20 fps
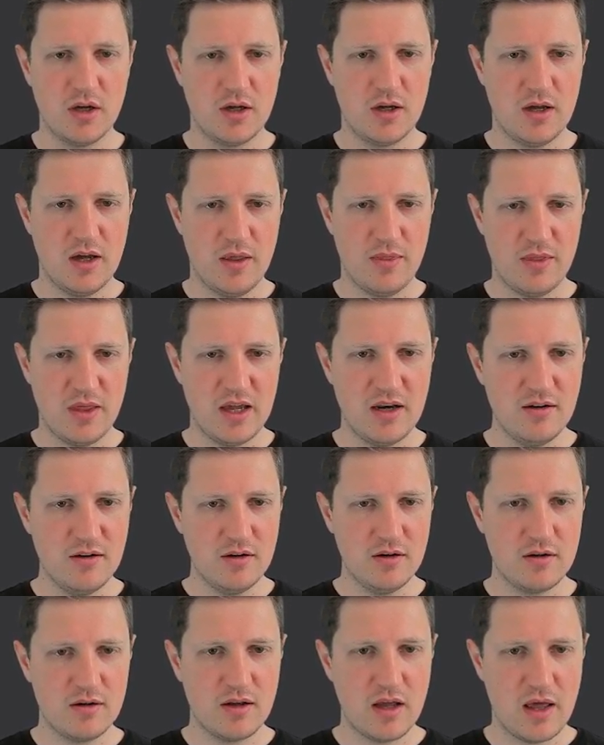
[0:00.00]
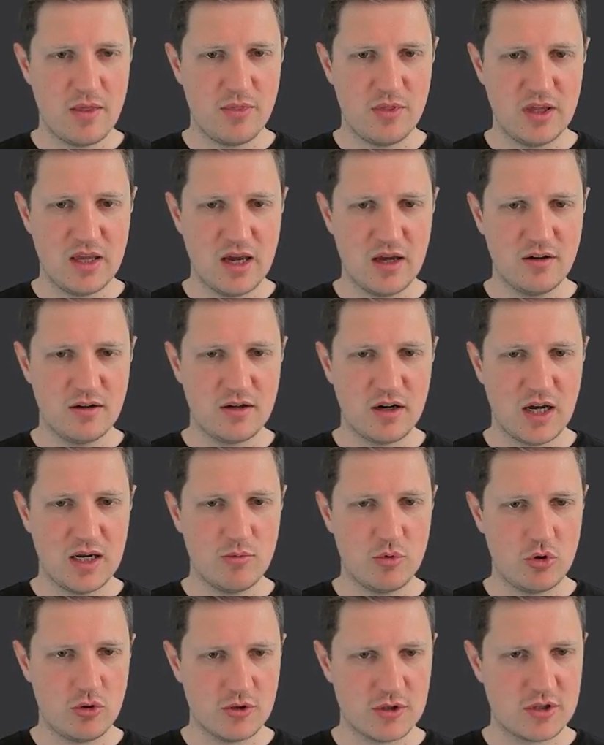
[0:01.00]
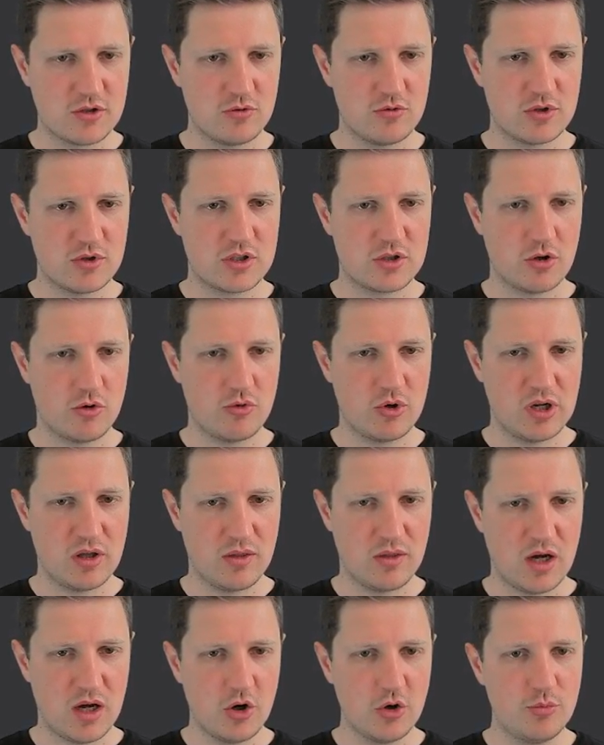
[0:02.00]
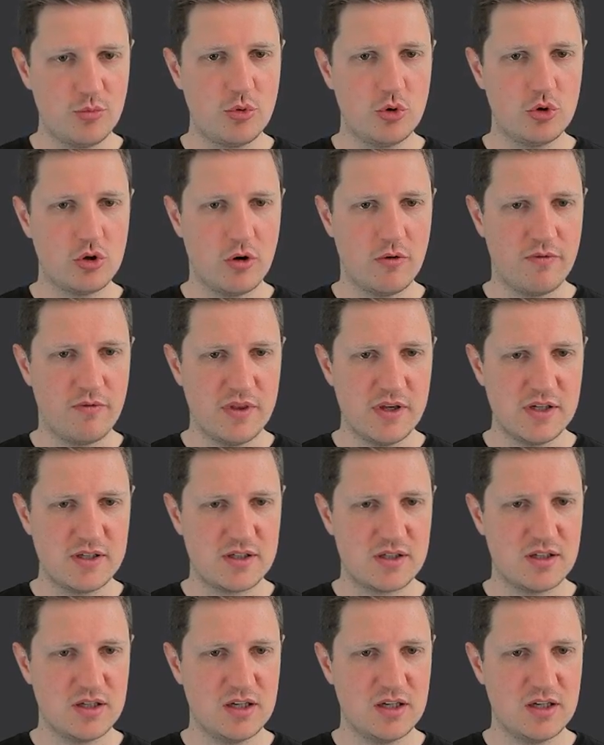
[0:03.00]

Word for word: And then at the end, I'm also storing the output of this